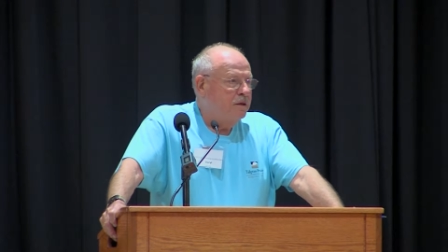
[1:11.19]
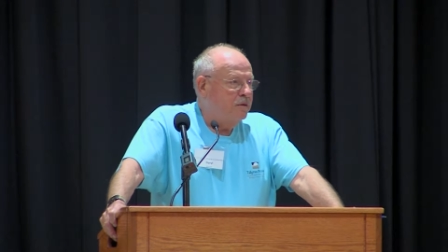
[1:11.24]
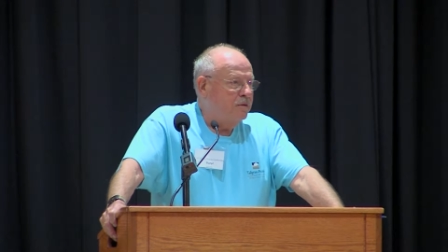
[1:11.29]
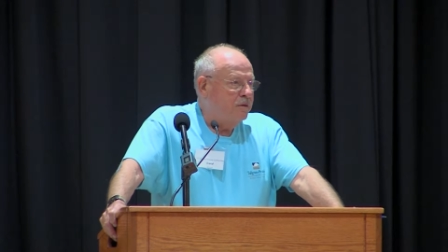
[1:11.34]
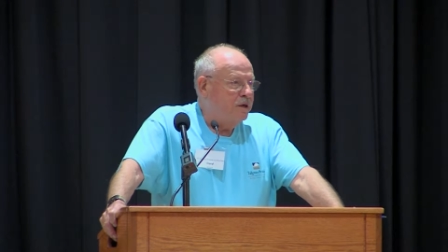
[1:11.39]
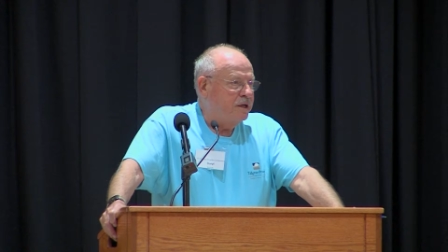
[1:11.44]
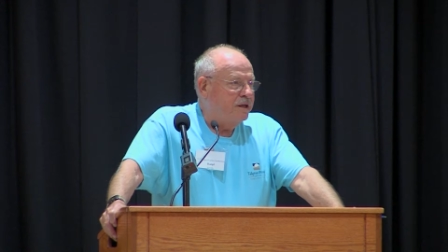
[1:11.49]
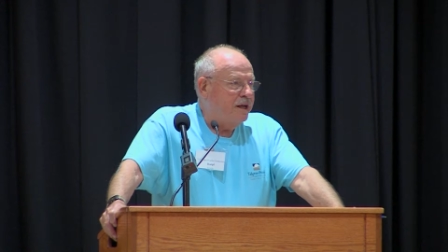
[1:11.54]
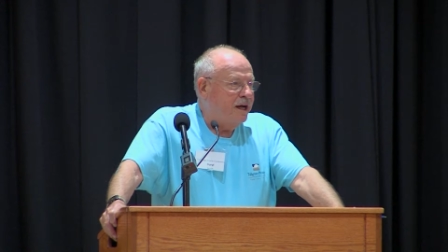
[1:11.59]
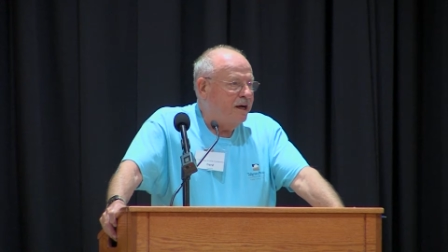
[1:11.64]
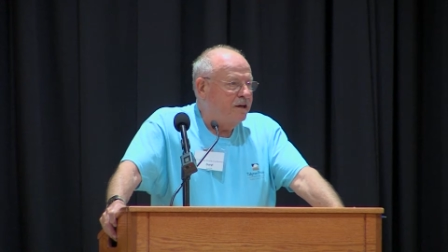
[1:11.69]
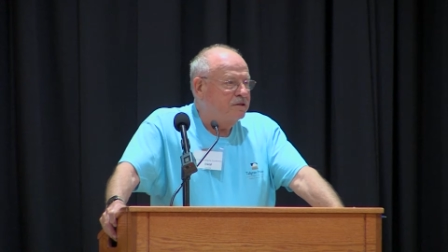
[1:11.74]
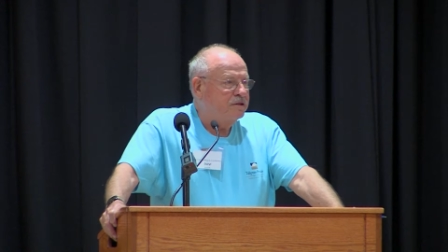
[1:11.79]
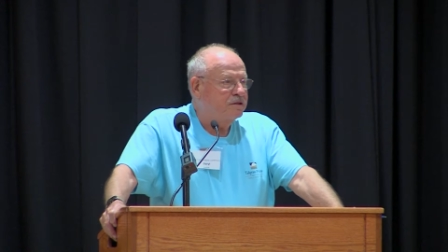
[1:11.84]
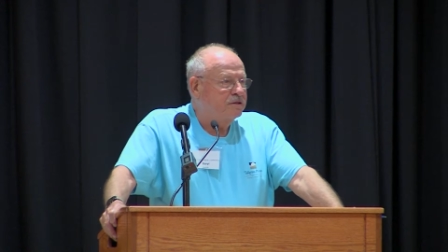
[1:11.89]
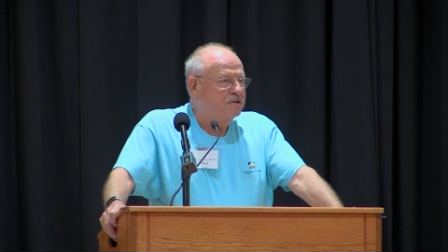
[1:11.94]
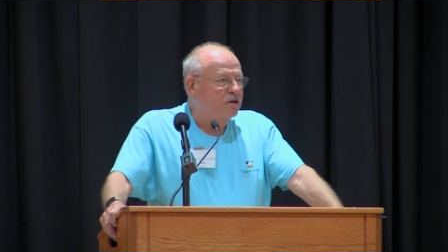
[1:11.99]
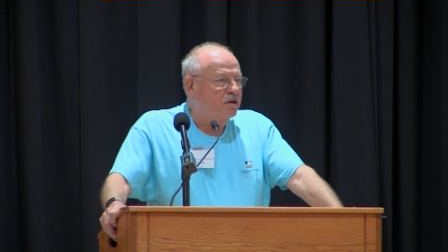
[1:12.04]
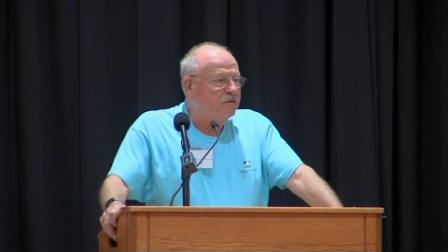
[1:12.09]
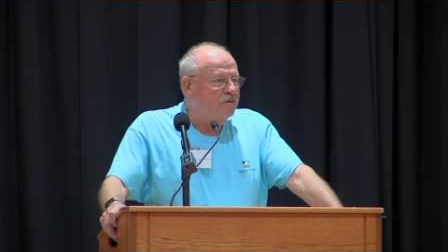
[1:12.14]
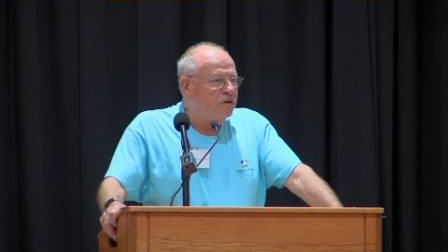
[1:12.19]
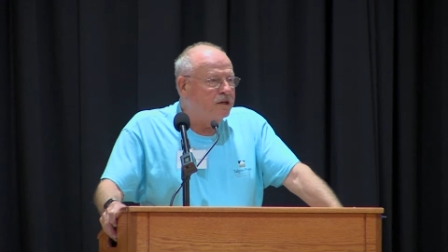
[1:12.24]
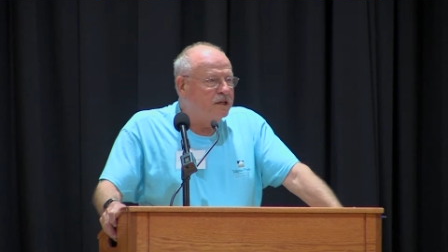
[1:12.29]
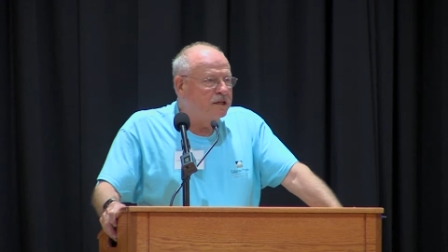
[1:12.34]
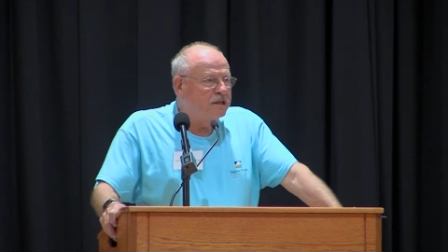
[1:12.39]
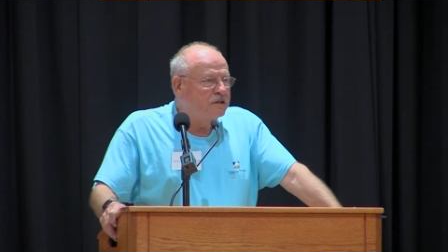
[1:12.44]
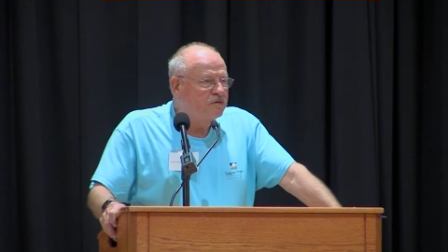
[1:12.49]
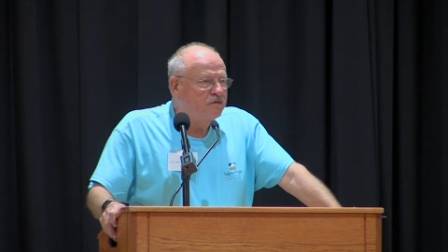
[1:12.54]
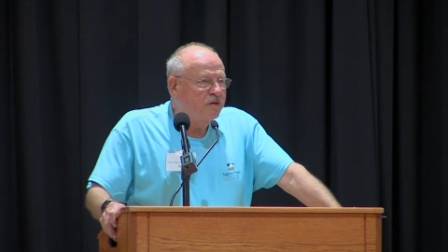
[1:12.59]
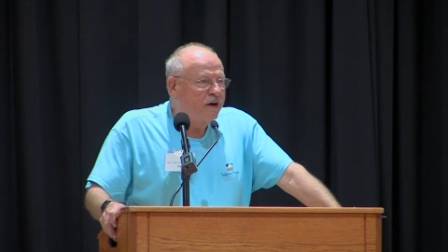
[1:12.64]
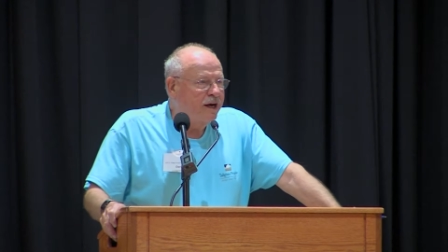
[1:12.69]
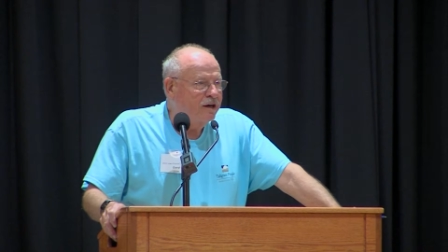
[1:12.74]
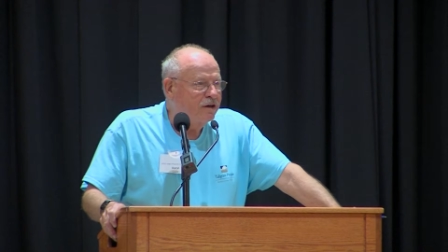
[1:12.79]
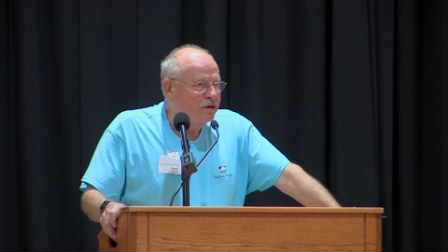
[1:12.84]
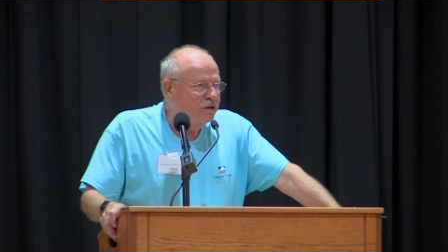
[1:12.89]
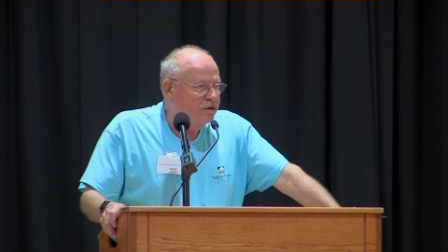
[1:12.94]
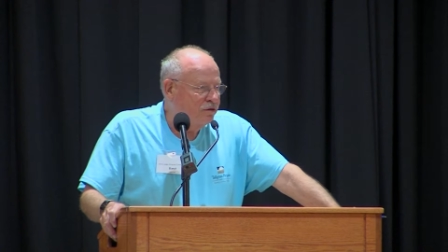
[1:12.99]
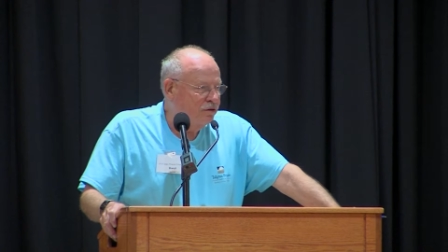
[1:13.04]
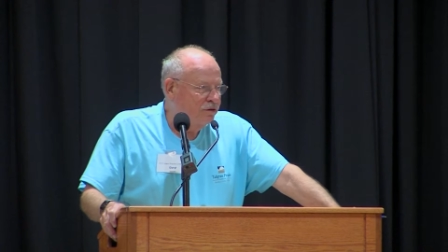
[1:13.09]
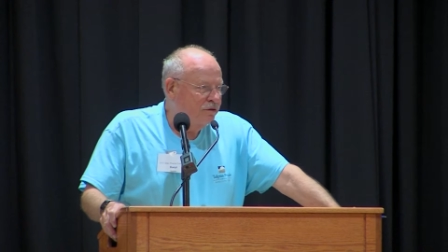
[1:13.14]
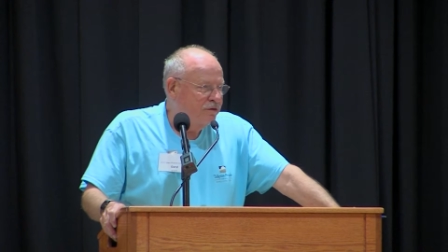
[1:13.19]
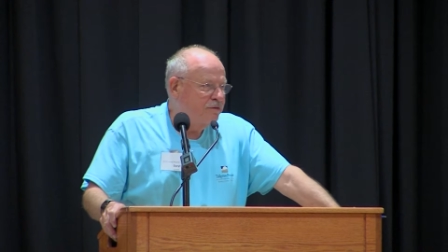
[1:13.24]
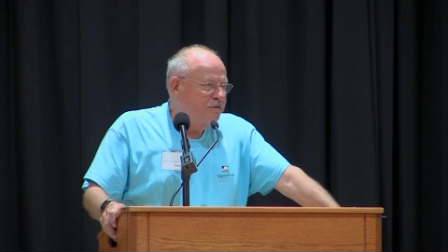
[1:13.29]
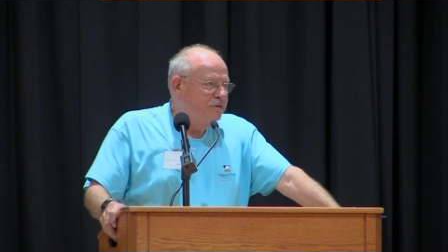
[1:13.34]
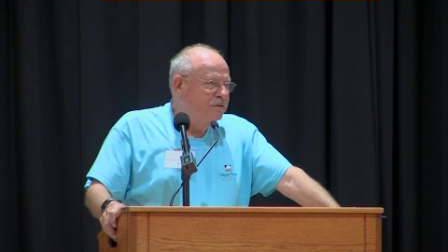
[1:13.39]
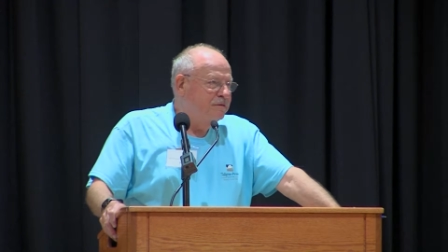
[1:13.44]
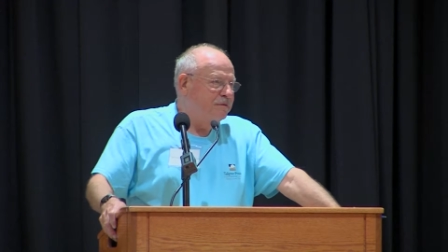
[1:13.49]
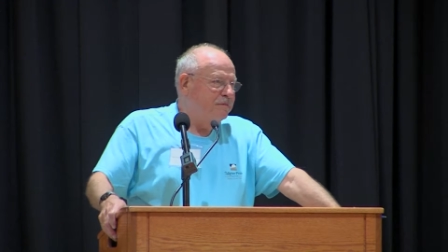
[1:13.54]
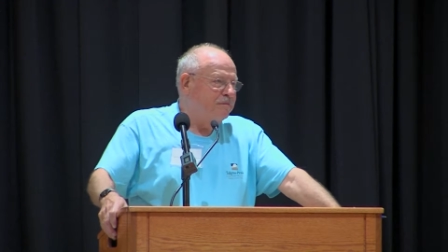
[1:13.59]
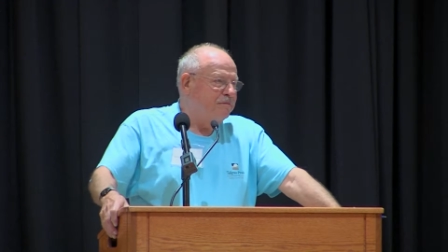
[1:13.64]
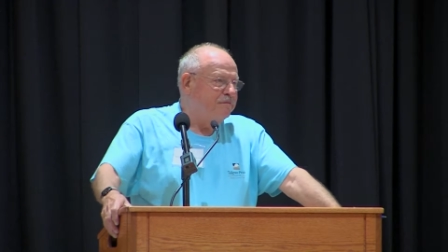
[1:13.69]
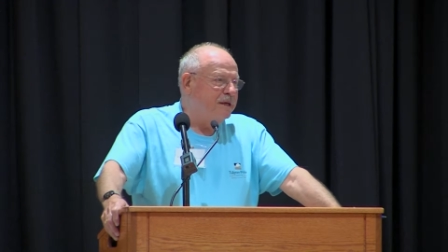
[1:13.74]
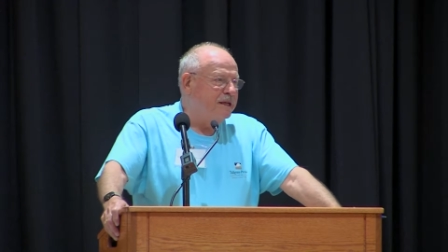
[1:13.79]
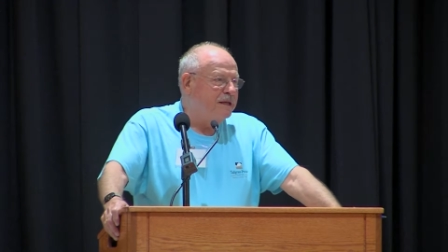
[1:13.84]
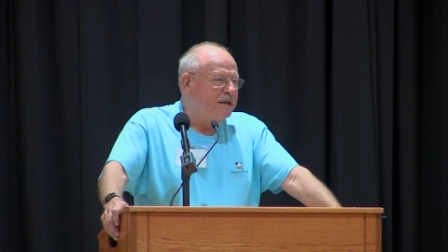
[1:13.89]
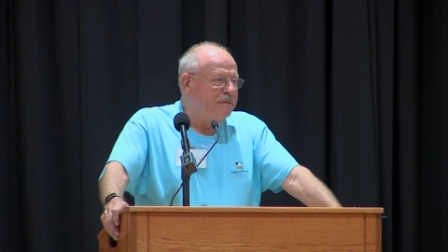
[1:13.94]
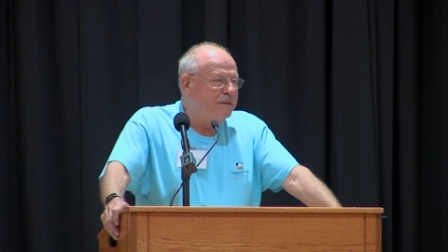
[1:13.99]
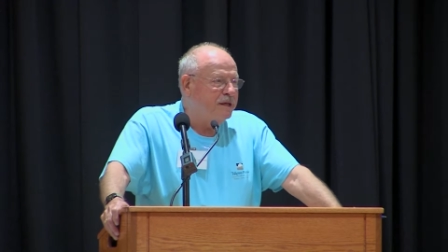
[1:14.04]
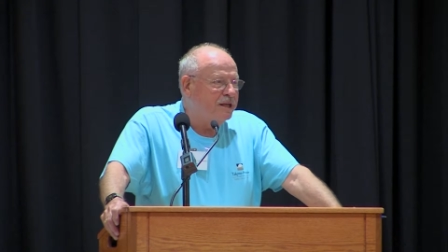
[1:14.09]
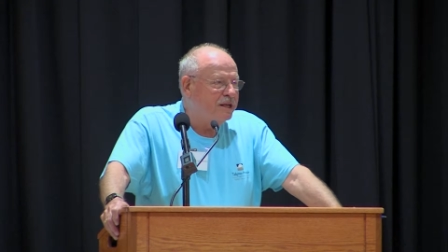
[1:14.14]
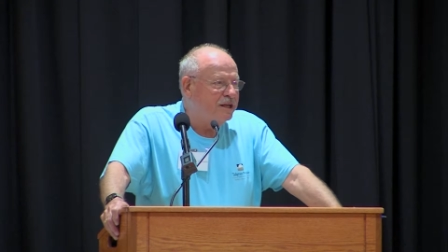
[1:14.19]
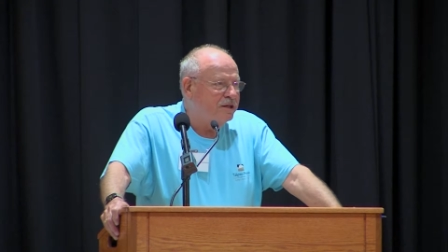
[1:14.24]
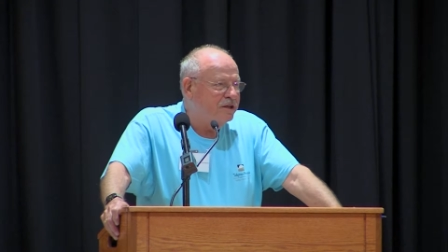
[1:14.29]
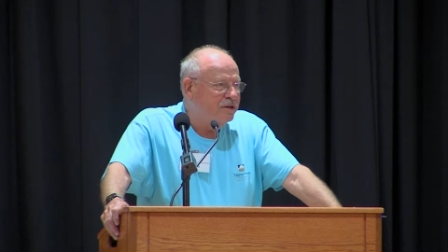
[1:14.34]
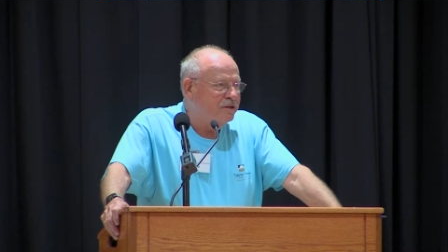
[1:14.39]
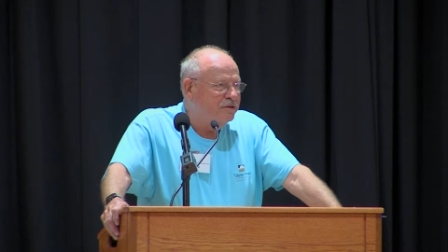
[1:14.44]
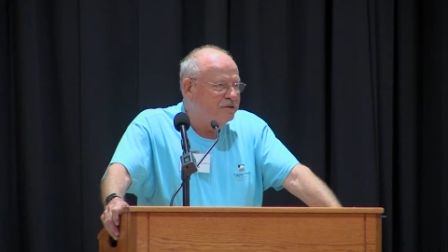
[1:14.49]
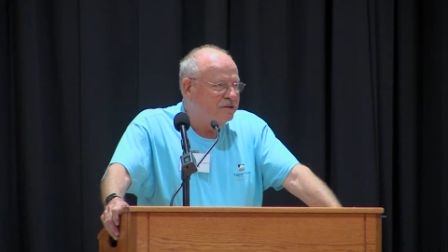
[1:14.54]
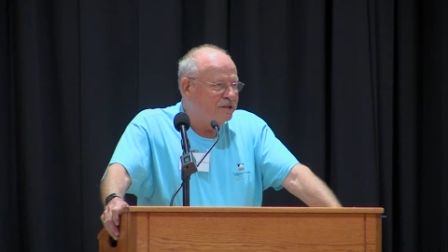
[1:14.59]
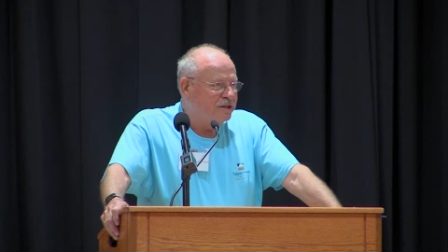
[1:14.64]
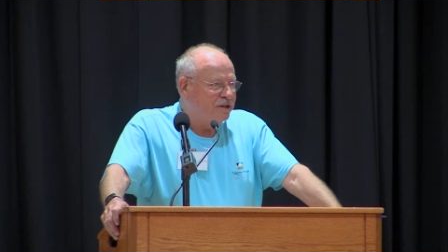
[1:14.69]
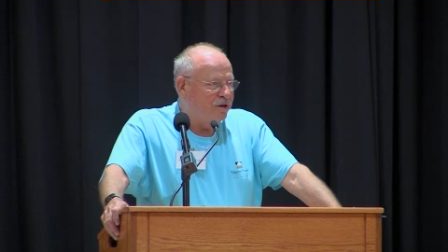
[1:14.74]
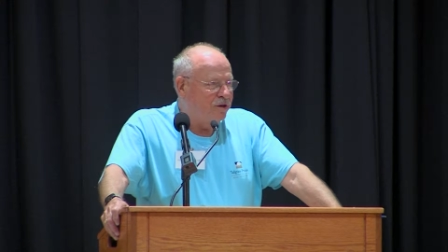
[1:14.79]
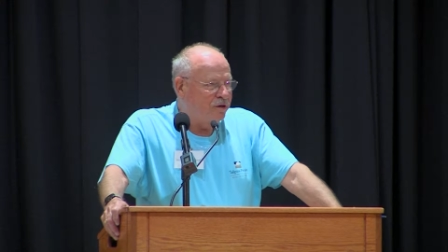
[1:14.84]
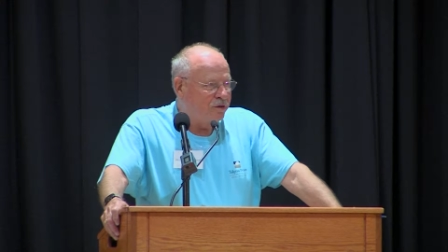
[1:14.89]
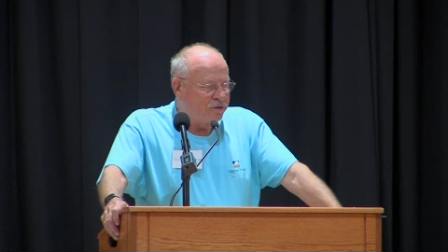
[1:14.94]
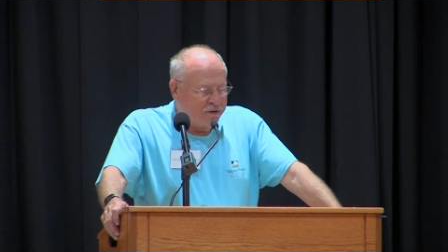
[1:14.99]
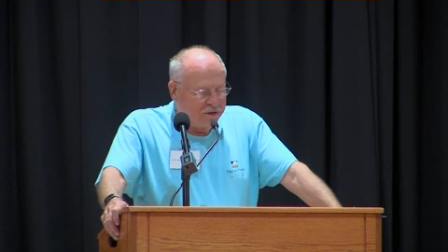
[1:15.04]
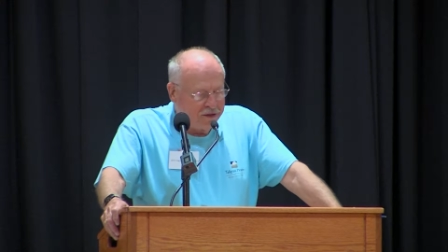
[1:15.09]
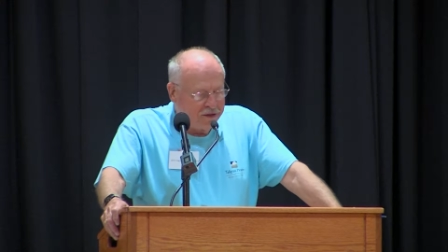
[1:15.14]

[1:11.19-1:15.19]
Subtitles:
went down to serve on his fire crew many, many years ago,